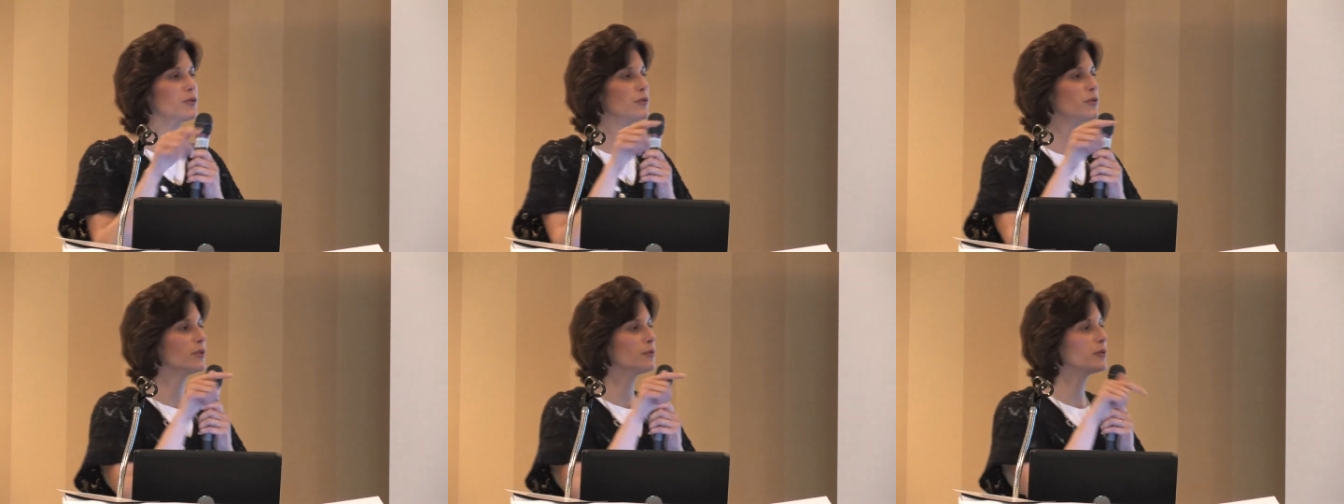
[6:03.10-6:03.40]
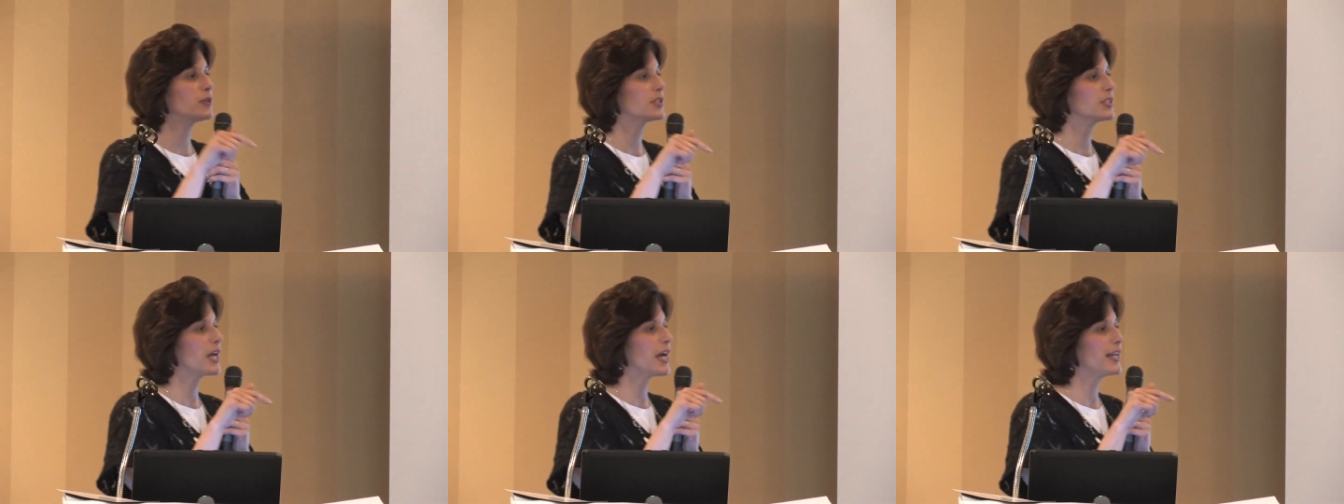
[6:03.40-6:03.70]
you that
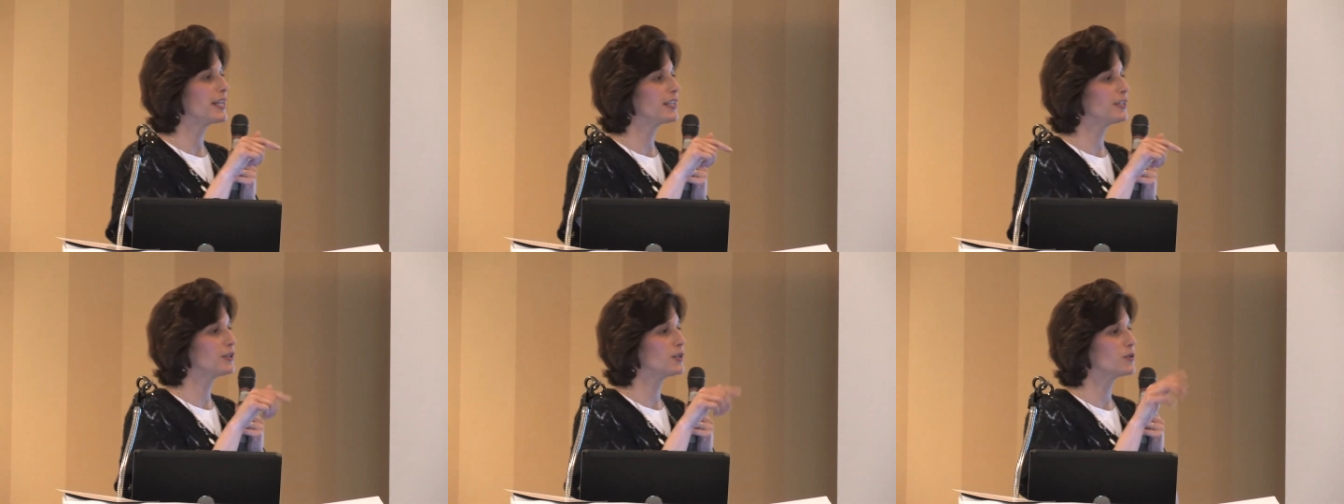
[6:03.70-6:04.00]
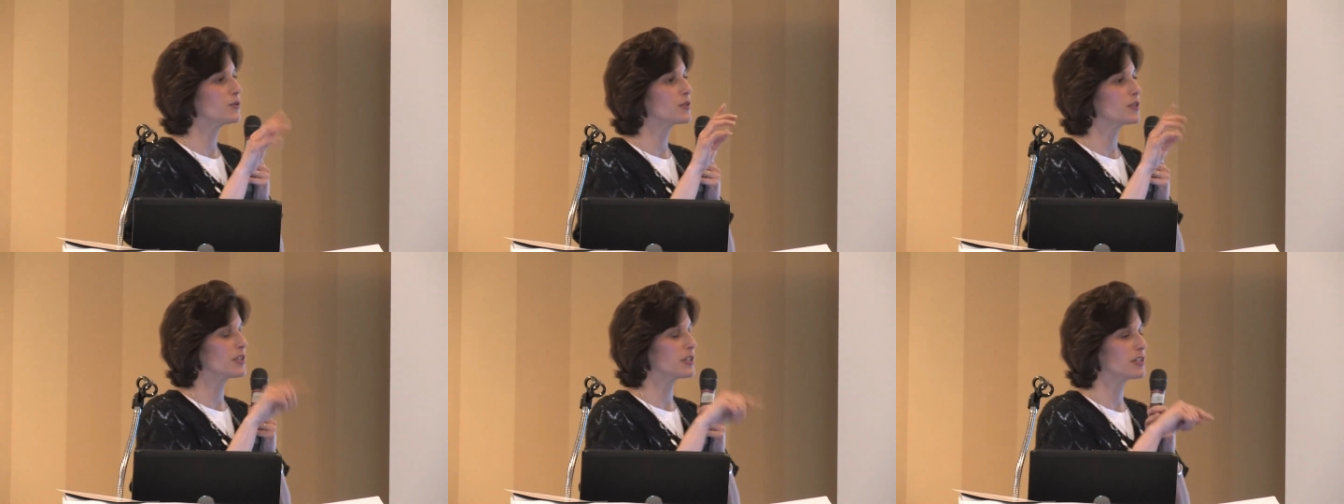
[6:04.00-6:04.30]
were
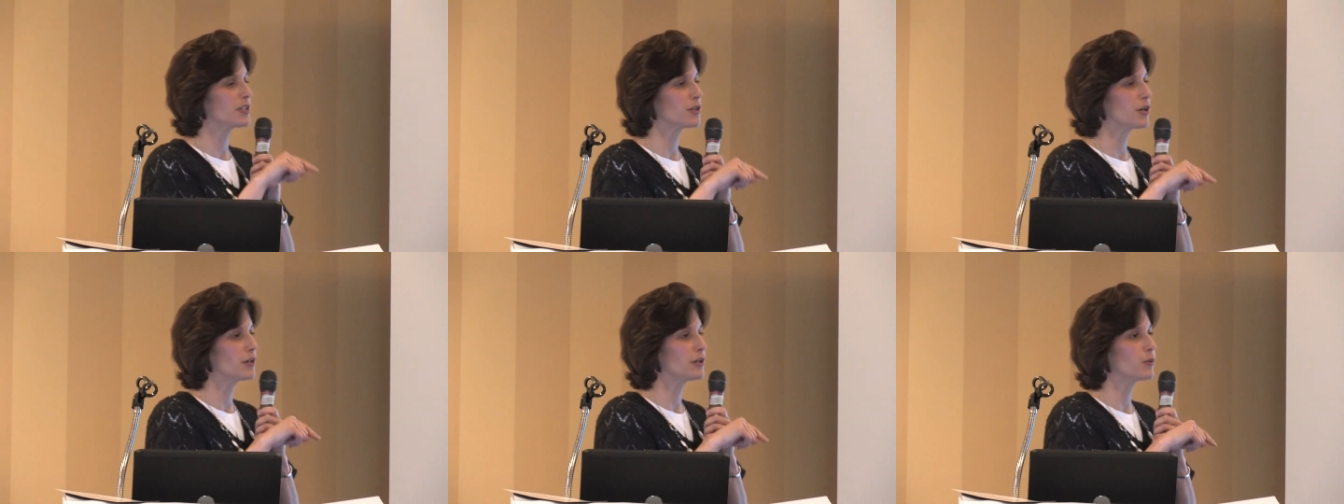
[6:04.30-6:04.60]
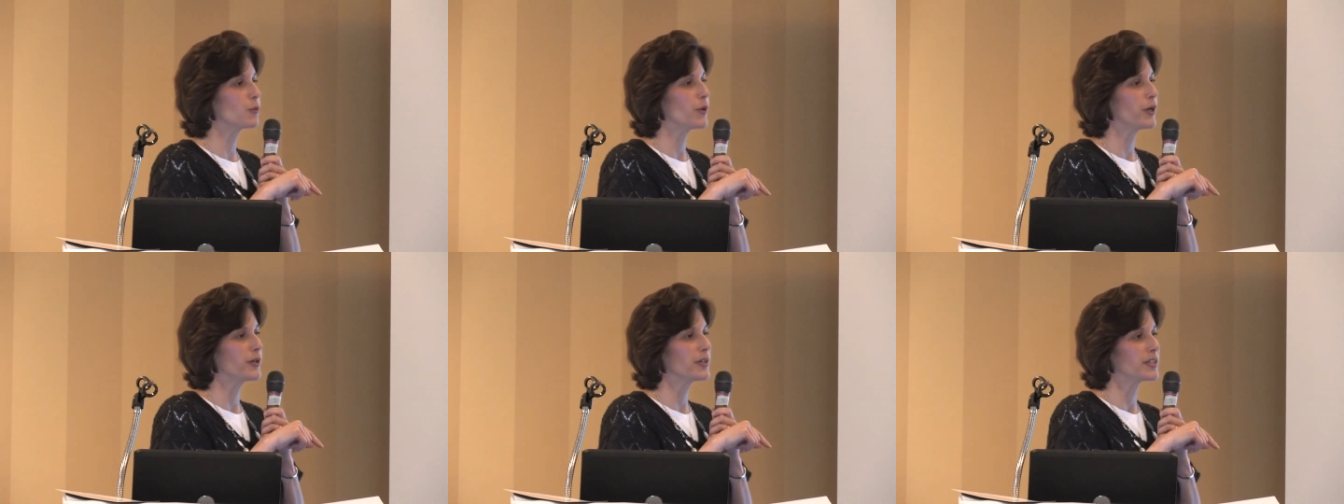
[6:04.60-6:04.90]
diagnosed and started
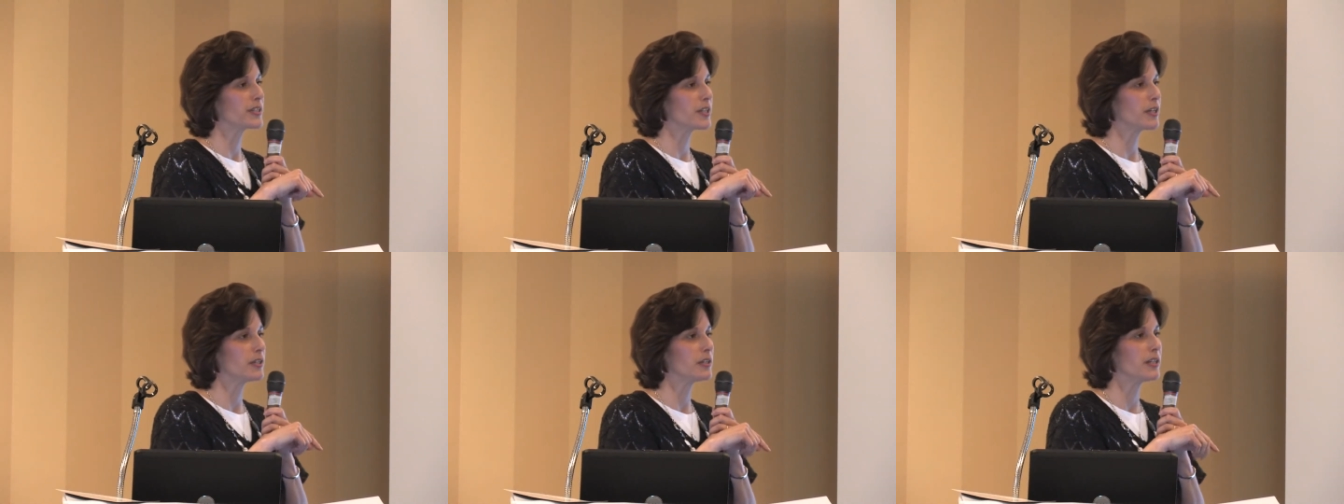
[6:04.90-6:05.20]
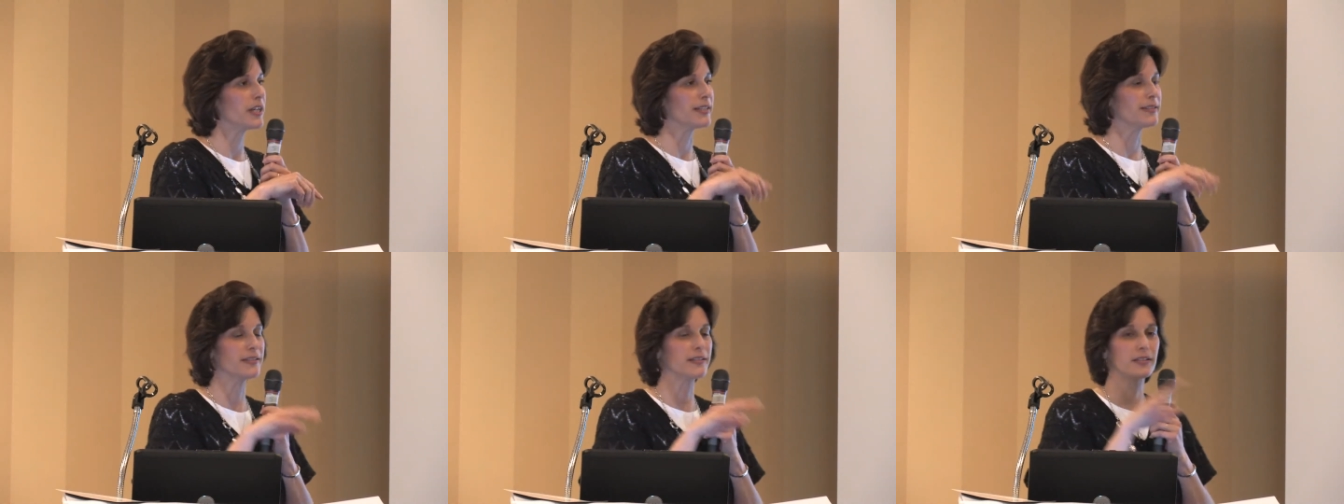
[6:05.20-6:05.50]
wearing
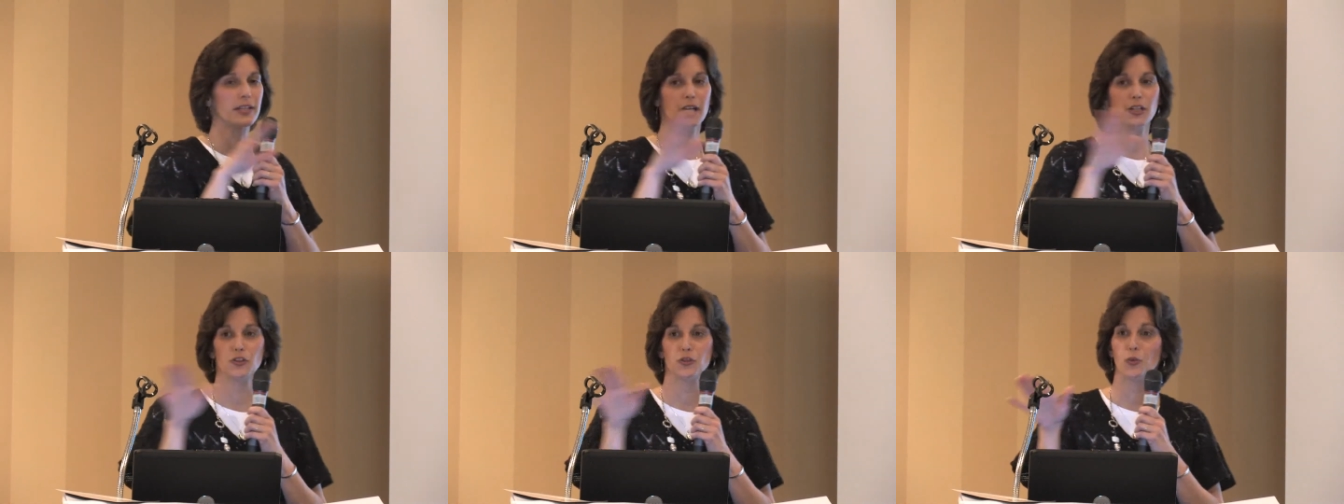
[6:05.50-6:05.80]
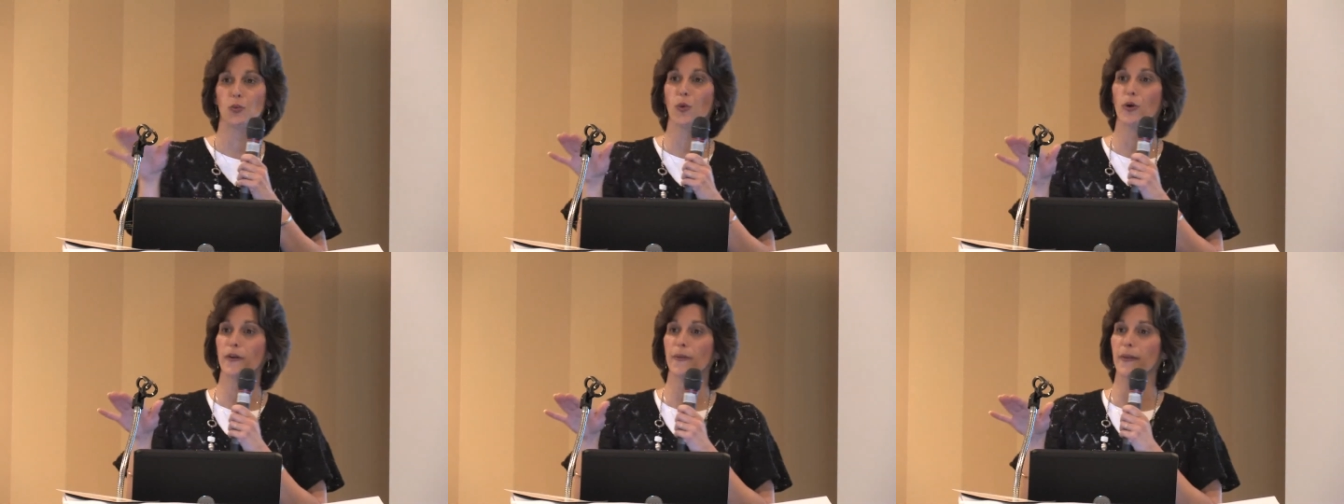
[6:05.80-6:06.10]
sunglasses, had you
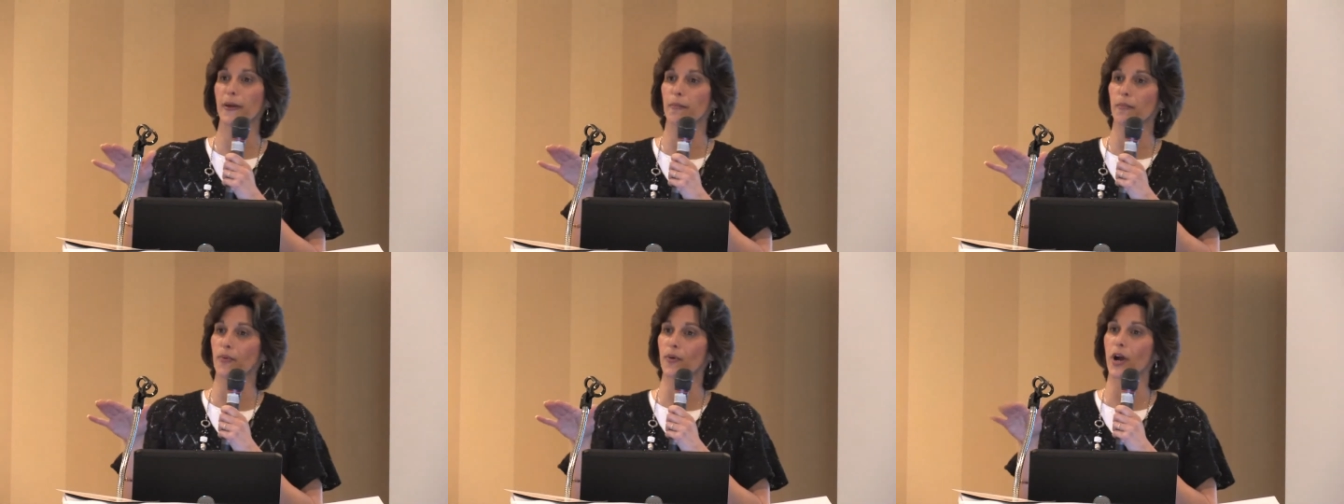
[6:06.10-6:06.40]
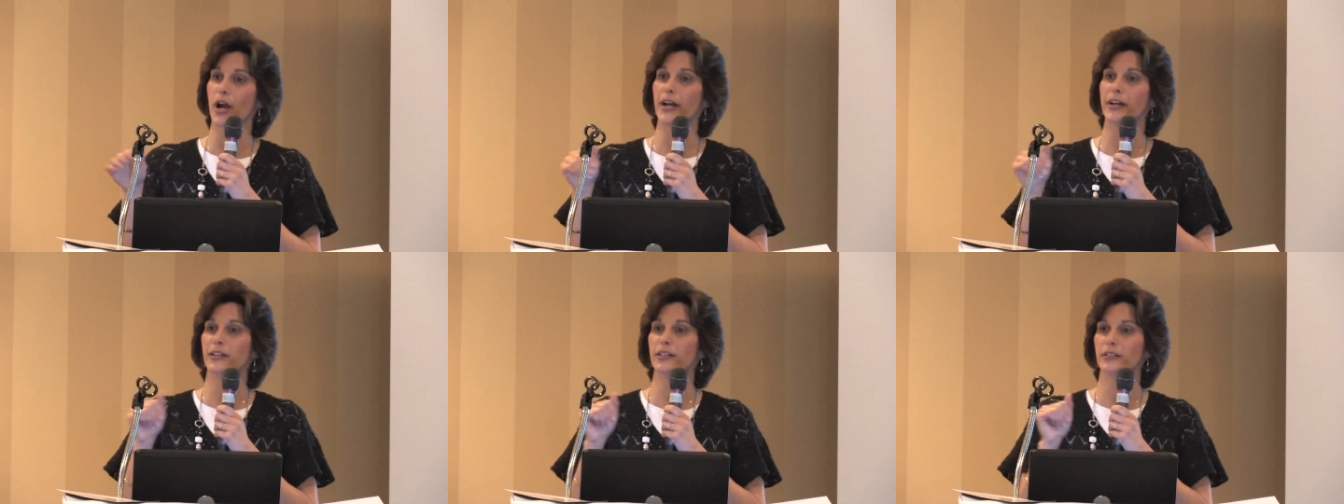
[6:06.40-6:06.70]
worn them
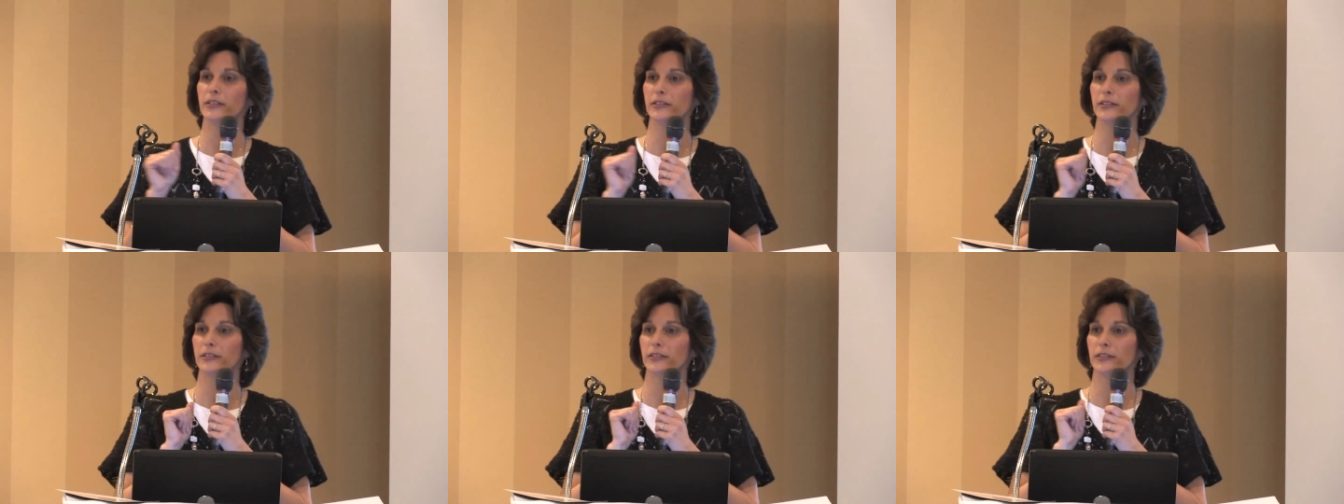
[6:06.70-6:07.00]
prior?